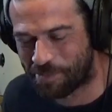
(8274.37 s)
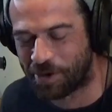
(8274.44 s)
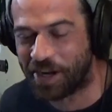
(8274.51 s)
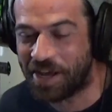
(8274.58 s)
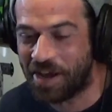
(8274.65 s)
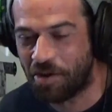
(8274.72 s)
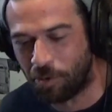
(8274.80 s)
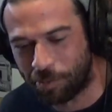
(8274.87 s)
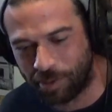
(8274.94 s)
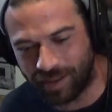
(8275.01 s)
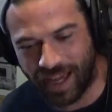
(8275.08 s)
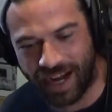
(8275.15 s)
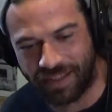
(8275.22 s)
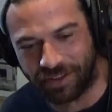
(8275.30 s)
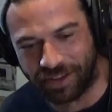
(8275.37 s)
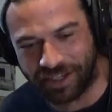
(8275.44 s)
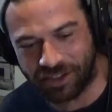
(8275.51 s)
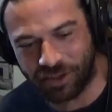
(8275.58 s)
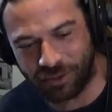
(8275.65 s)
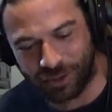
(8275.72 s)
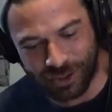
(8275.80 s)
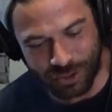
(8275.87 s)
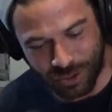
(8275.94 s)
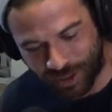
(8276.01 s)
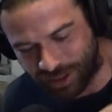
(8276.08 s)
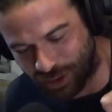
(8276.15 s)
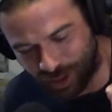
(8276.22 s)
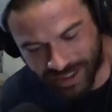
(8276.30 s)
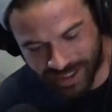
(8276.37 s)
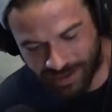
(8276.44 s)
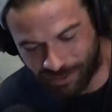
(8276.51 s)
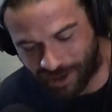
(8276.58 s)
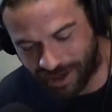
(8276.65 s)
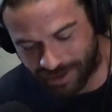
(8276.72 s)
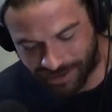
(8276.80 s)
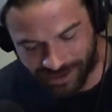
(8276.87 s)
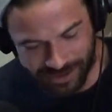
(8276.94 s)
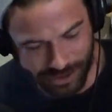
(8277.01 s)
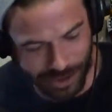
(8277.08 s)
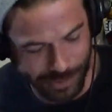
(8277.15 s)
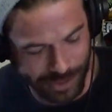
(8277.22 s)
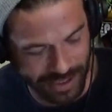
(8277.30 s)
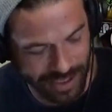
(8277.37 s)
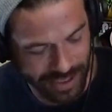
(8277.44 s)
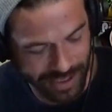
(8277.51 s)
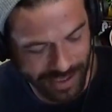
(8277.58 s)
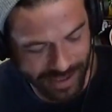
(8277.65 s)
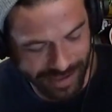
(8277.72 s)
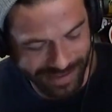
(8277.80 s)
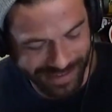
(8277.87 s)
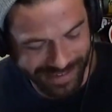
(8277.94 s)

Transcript: All right. We'll put that in the link too, just so you can just hit it right on the description.